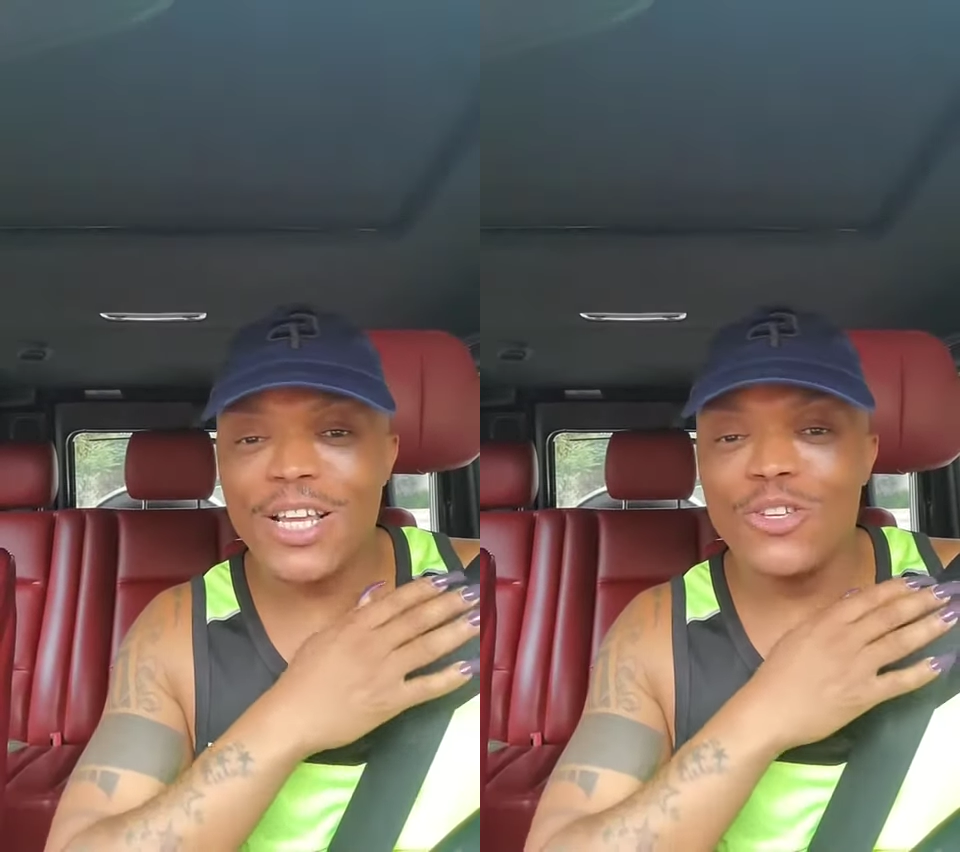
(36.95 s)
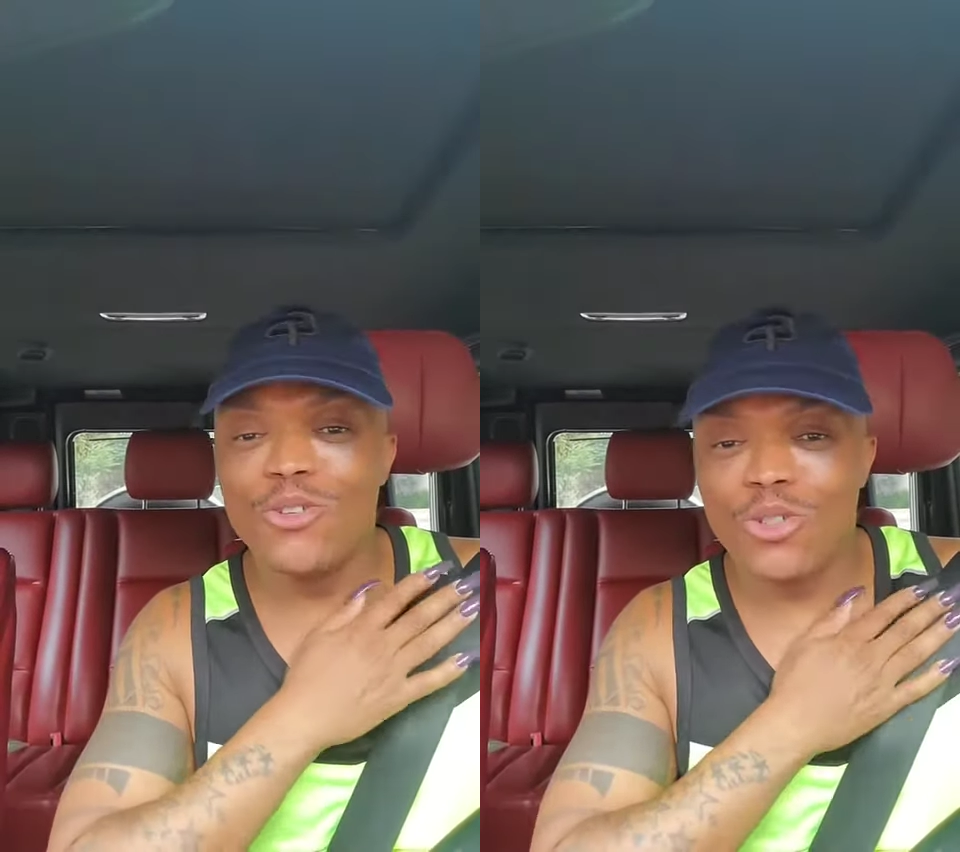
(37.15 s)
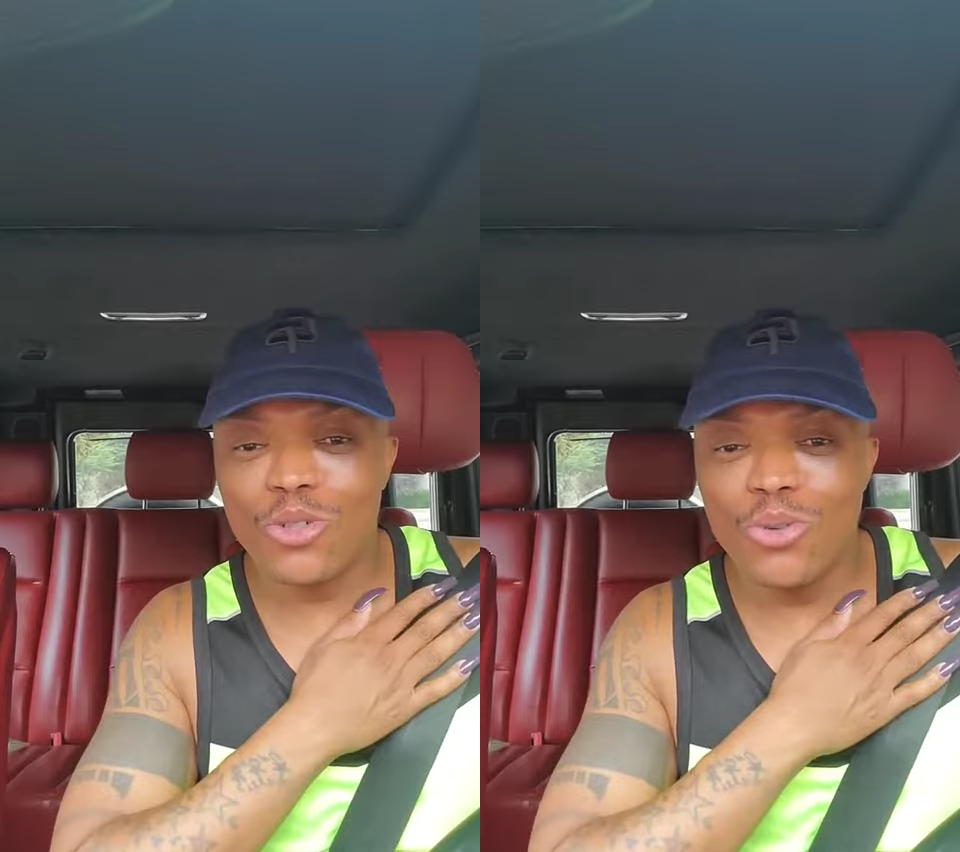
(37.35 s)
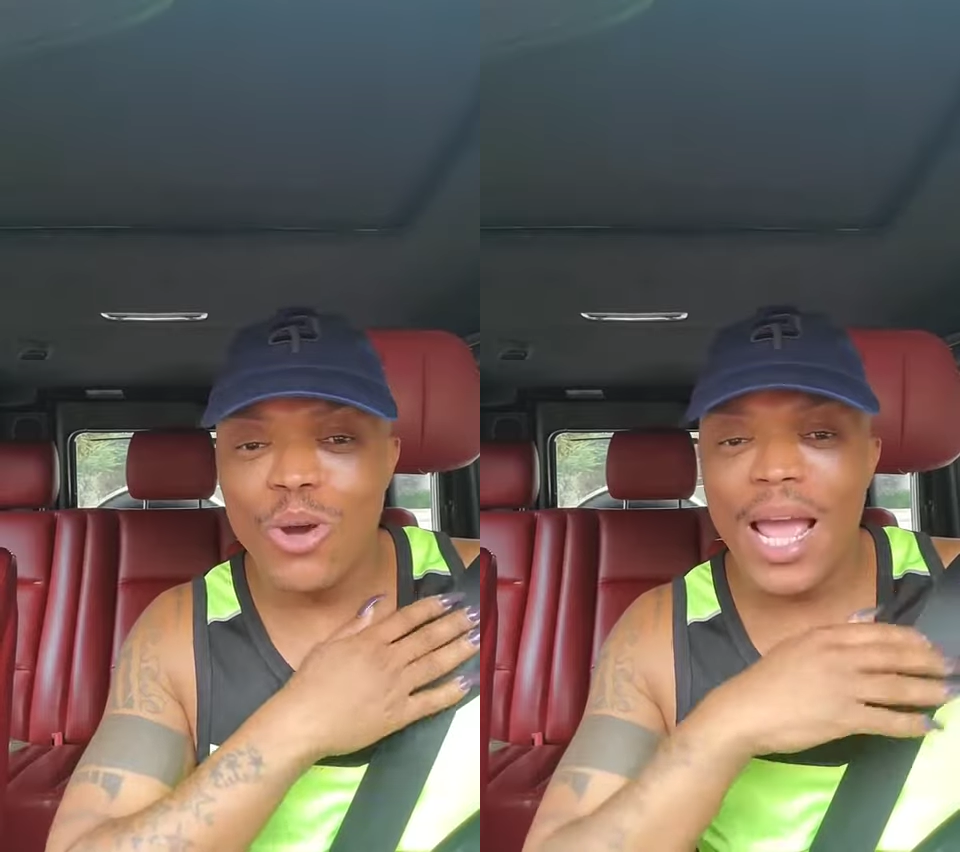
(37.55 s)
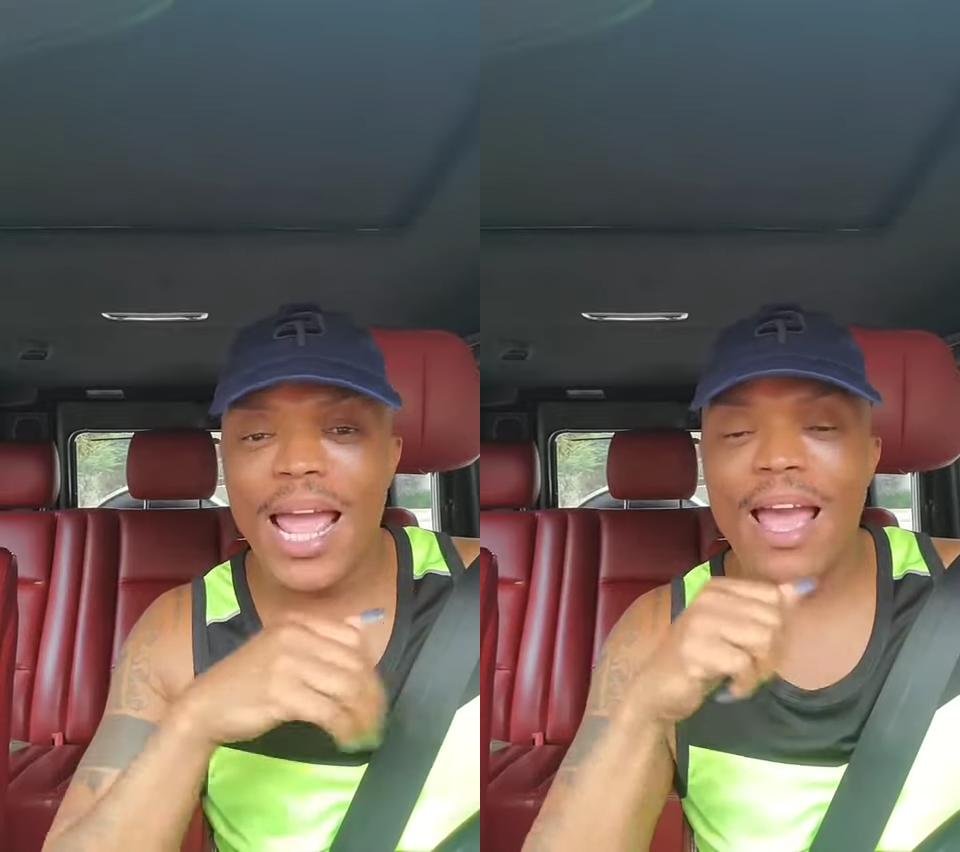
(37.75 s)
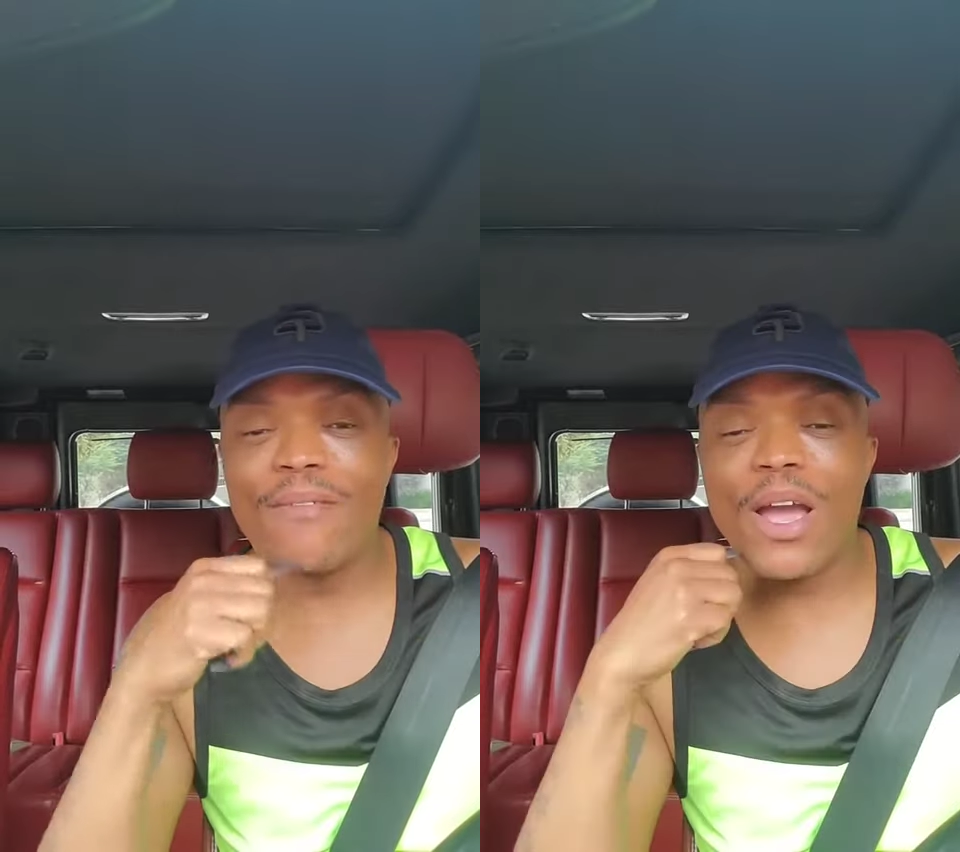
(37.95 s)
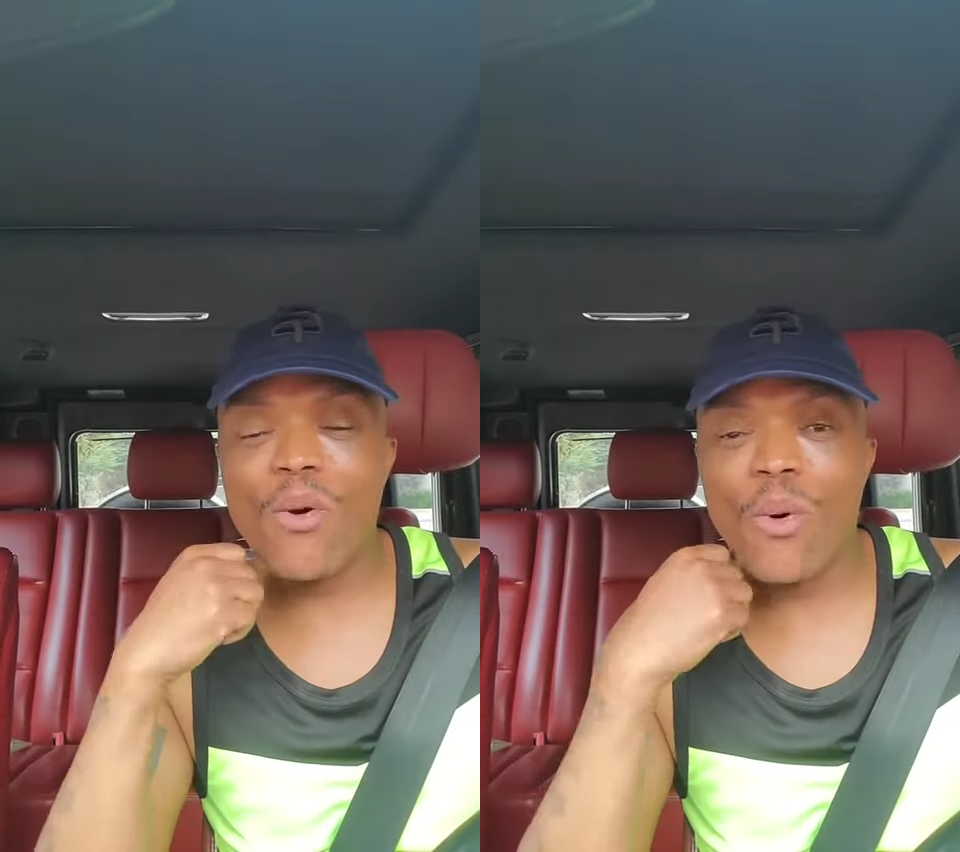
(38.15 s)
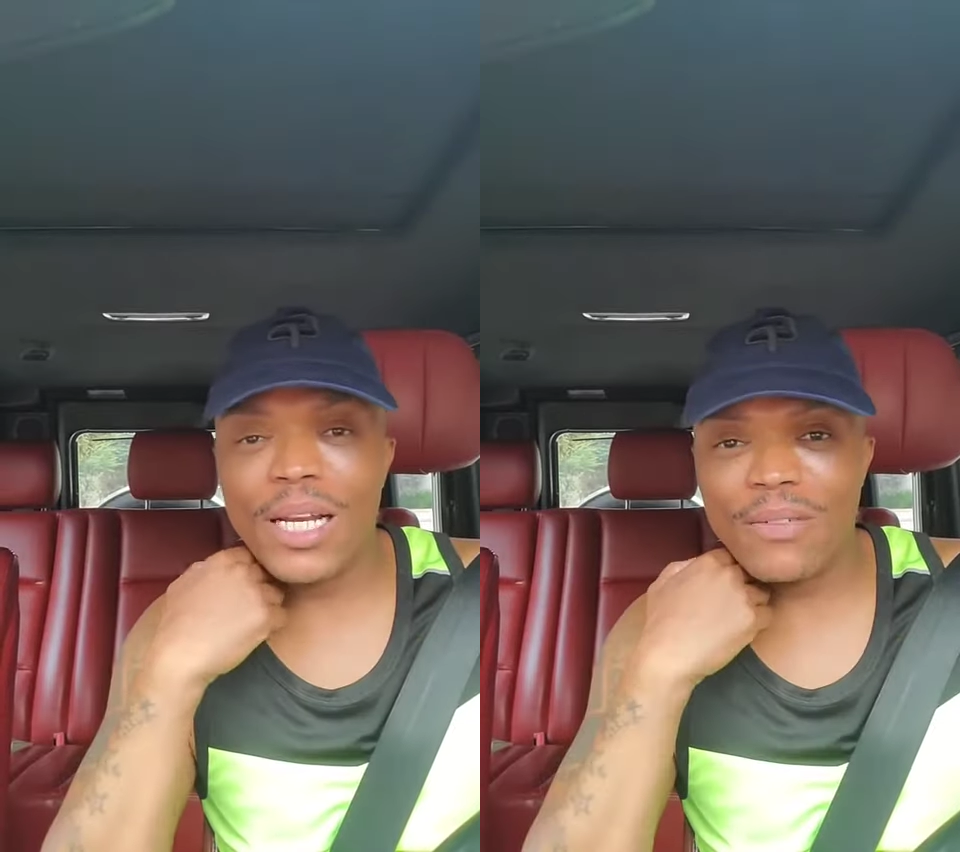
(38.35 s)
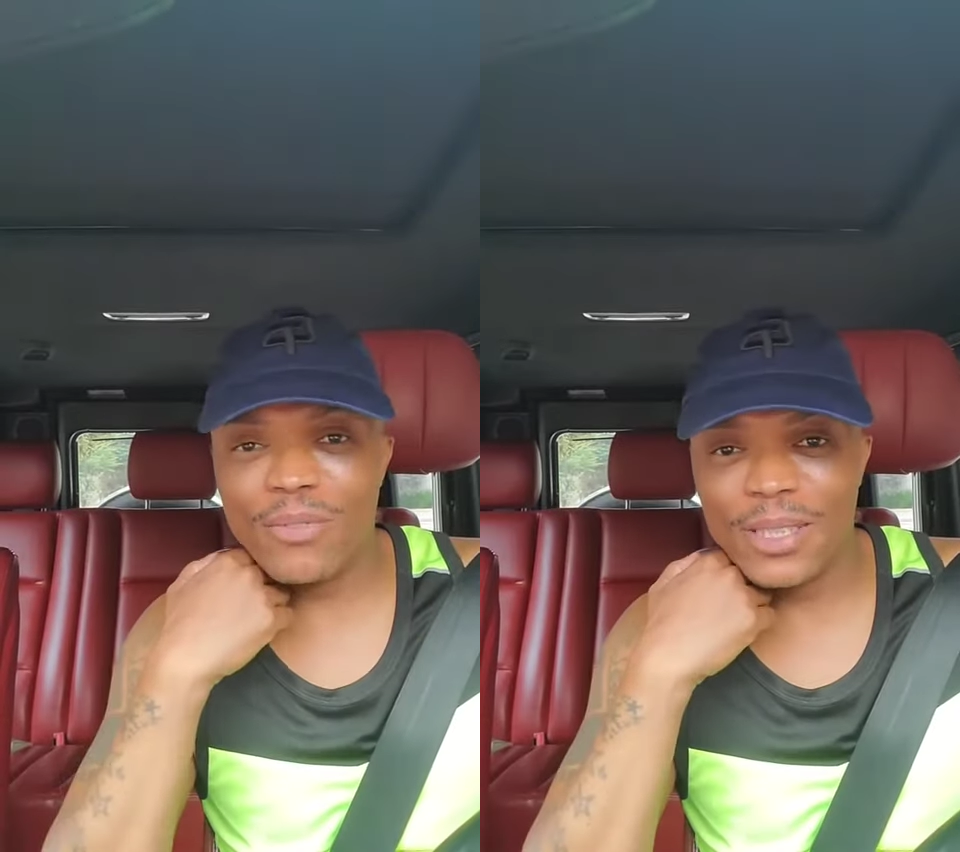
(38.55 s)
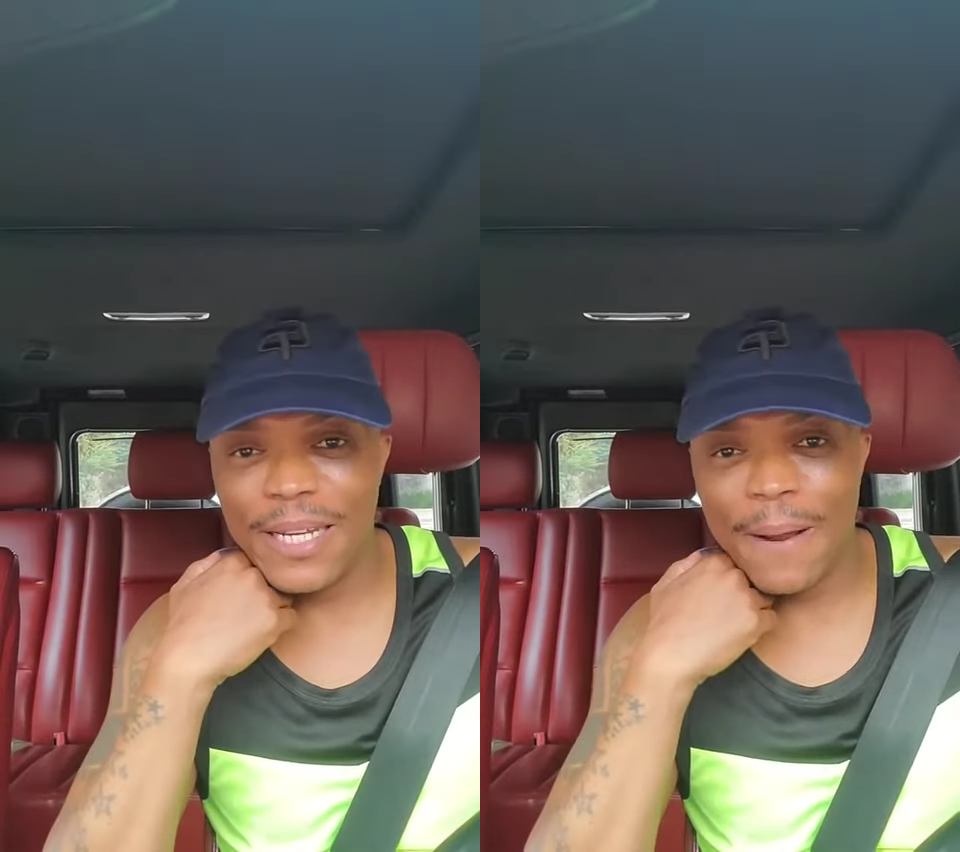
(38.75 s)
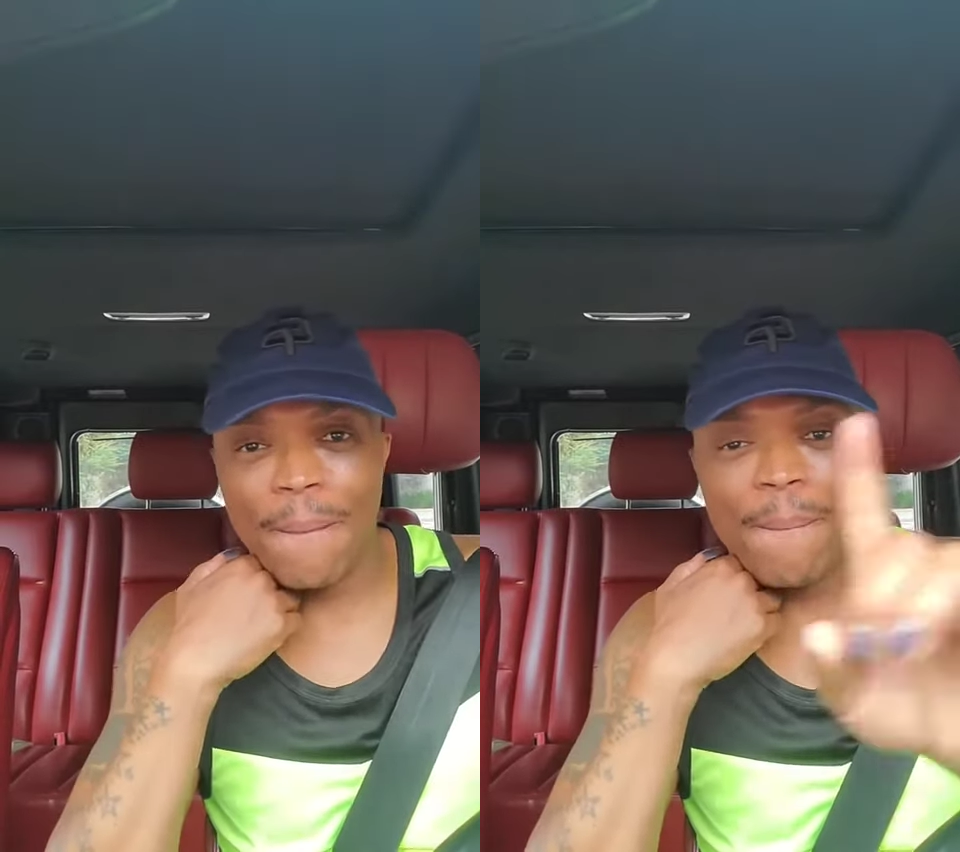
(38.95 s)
You too have a wonderful day.